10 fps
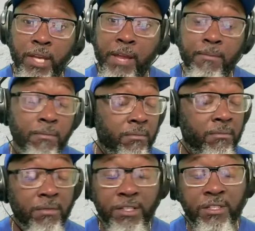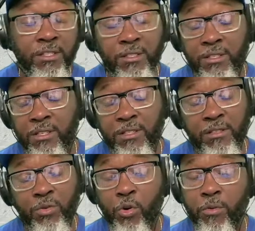And this
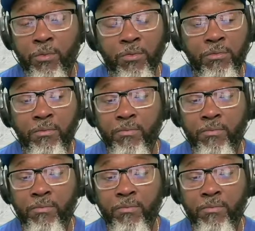is horrible.